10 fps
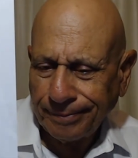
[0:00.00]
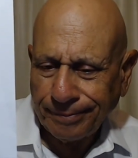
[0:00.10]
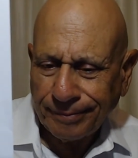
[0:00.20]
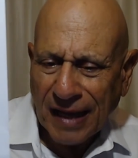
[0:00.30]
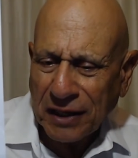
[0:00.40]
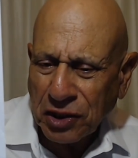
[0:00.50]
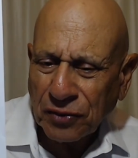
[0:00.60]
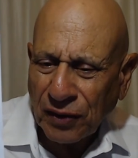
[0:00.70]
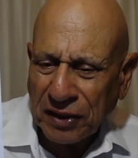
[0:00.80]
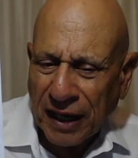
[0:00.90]
not just
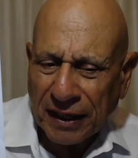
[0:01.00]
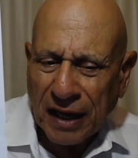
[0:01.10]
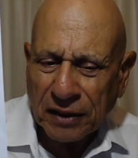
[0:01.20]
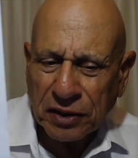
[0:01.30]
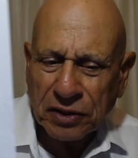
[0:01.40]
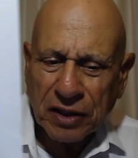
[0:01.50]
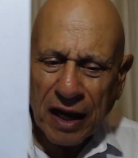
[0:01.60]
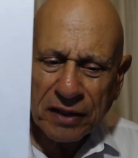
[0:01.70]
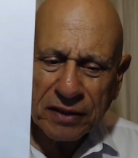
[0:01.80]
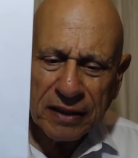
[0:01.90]
for technology
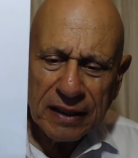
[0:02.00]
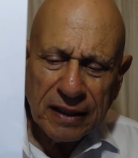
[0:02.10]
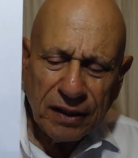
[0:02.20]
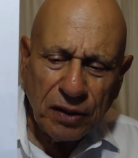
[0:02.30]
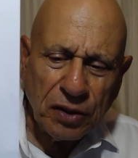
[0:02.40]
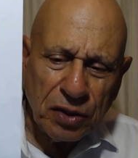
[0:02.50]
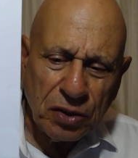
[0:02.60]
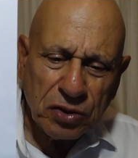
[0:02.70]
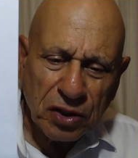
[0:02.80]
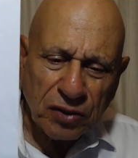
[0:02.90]
stocks. You could
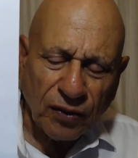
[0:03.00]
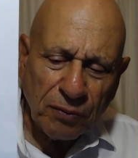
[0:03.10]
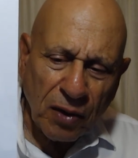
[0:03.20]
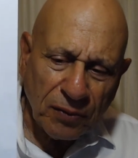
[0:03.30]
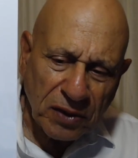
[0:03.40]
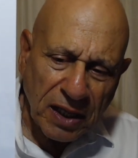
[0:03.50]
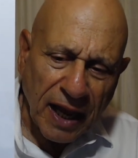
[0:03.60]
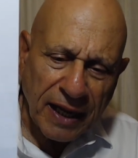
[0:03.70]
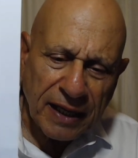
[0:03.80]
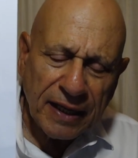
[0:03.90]
use this for both
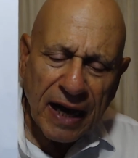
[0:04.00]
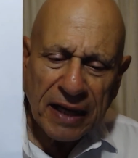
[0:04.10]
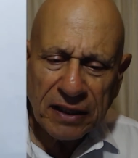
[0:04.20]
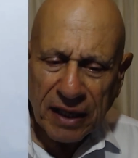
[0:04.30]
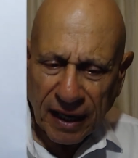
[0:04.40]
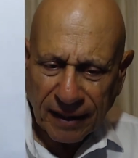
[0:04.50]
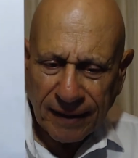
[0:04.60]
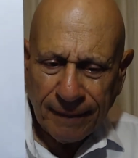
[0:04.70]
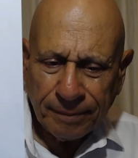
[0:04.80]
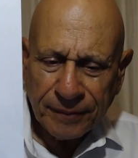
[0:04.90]
tech and non-tech.
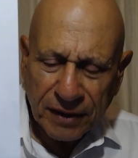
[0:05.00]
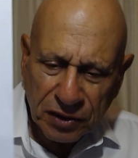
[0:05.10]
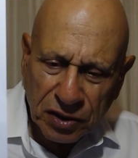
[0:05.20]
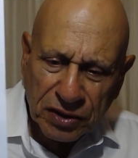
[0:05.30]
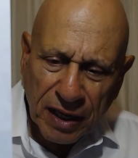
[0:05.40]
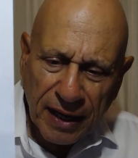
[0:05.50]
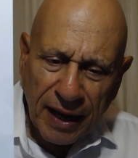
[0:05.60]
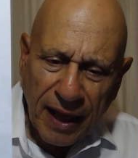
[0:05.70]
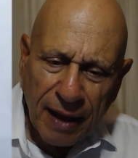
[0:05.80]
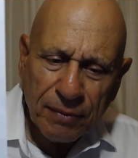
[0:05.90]
This is on
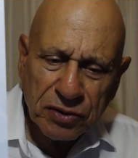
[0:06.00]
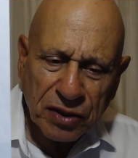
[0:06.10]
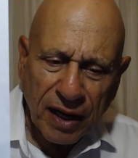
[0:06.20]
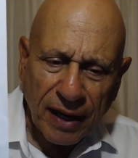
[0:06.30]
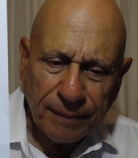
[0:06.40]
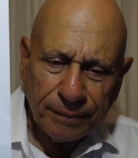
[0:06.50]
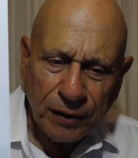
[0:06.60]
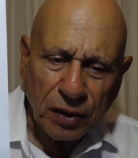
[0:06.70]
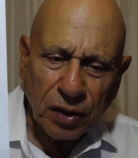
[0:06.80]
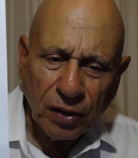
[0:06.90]
Amazon.
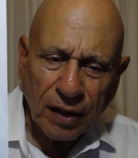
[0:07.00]
You can look it